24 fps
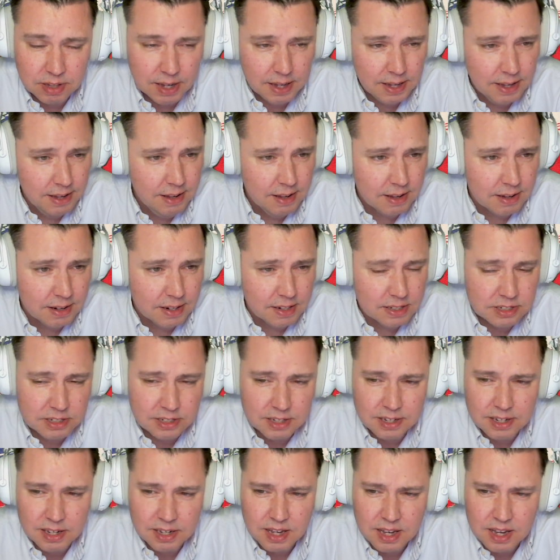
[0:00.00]
here
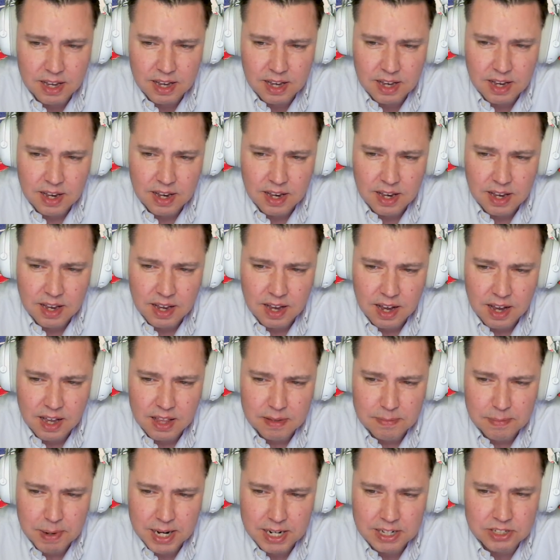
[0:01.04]
actually.
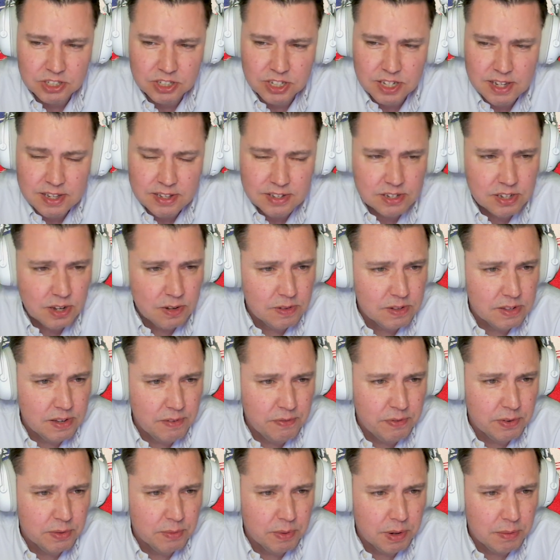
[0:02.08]
The mac and cheese, totally
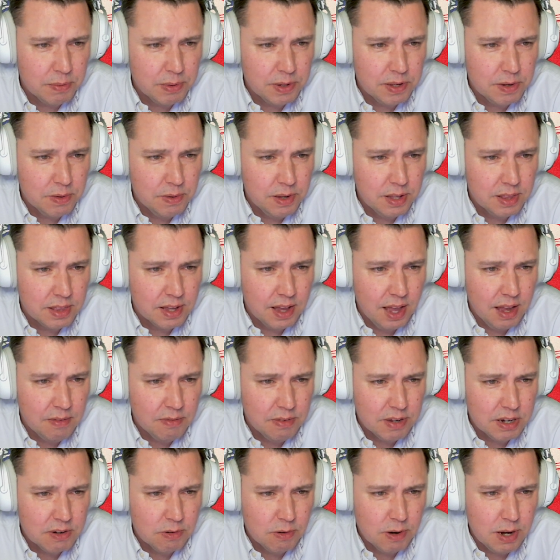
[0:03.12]
different the way we do it. The
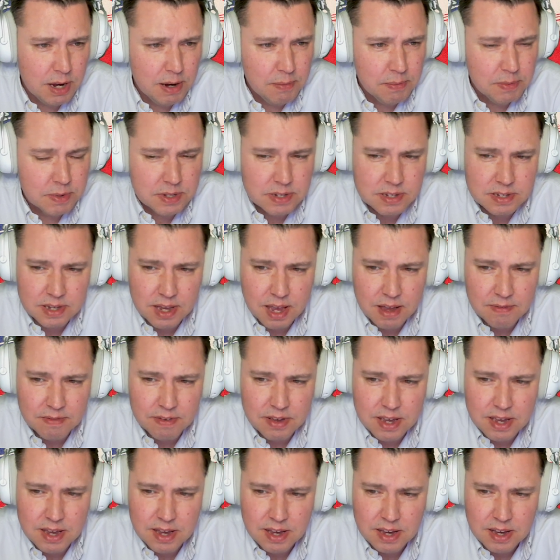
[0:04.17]
heavy cream was
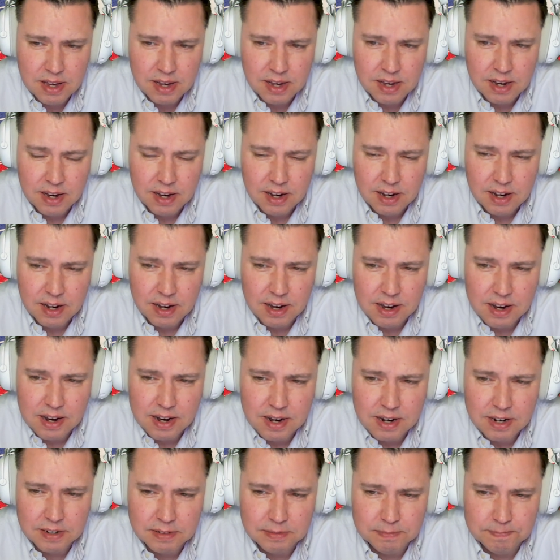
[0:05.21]
heavy.
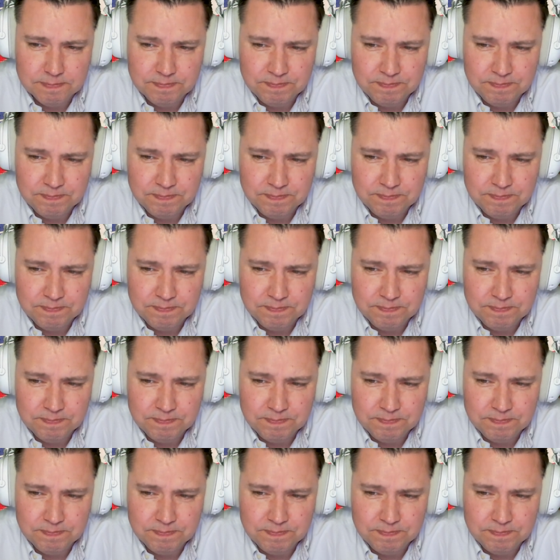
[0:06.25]
Yeah,